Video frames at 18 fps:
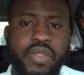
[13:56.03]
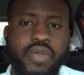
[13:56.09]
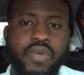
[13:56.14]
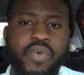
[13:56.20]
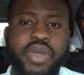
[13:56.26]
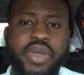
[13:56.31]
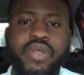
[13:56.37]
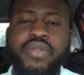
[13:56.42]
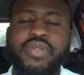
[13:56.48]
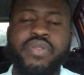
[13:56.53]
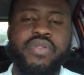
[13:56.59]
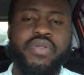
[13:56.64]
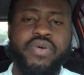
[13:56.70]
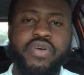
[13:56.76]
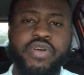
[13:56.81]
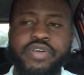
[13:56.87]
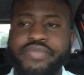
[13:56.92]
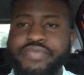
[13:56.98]
the
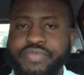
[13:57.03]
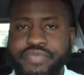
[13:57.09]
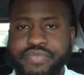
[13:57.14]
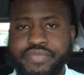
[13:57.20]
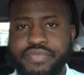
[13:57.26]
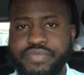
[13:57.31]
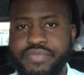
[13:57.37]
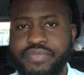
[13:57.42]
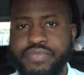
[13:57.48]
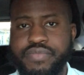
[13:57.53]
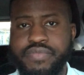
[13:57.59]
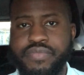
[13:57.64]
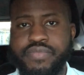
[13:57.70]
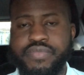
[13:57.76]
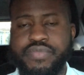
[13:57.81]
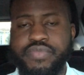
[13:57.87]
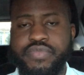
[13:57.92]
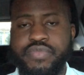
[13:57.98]
Lord.
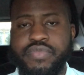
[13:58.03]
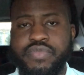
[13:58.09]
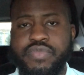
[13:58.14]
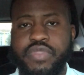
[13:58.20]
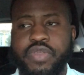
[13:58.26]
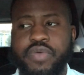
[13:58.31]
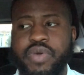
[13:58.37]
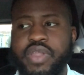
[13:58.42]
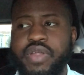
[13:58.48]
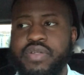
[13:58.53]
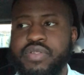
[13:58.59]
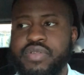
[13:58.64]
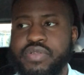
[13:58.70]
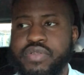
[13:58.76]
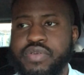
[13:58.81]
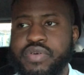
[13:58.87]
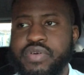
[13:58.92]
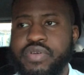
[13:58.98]
Wait on the
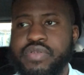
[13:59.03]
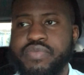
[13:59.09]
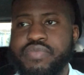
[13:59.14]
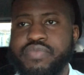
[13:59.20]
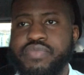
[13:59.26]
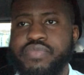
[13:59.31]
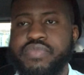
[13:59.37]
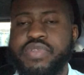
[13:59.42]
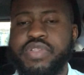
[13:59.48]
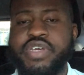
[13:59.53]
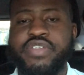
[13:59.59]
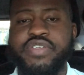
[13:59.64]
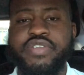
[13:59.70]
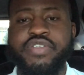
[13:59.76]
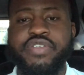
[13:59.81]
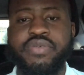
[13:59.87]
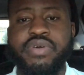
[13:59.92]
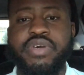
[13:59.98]
Lord. Listen
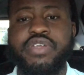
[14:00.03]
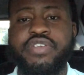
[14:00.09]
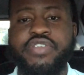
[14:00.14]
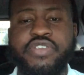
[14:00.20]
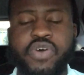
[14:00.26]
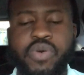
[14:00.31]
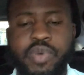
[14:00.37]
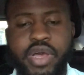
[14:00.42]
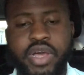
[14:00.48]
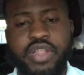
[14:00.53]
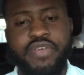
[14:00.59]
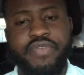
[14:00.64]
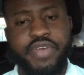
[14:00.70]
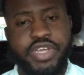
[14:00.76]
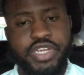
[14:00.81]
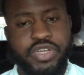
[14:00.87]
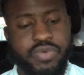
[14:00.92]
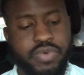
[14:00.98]
to It Is So by
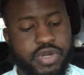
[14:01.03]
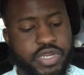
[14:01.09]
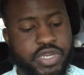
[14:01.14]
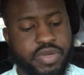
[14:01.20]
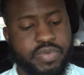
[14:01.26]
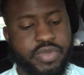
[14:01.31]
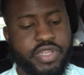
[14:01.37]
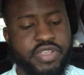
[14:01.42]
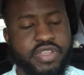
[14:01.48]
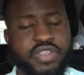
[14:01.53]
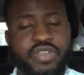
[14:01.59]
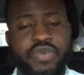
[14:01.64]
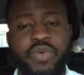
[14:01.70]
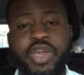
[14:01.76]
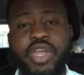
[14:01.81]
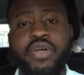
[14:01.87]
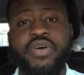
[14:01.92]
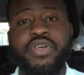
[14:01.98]
Elevation Worship. Listen to
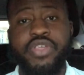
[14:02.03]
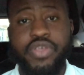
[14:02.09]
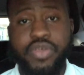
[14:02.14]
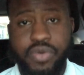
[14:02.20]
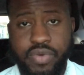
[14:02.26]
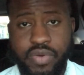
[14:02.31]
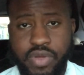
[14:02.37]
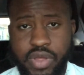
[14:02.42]
Wait on You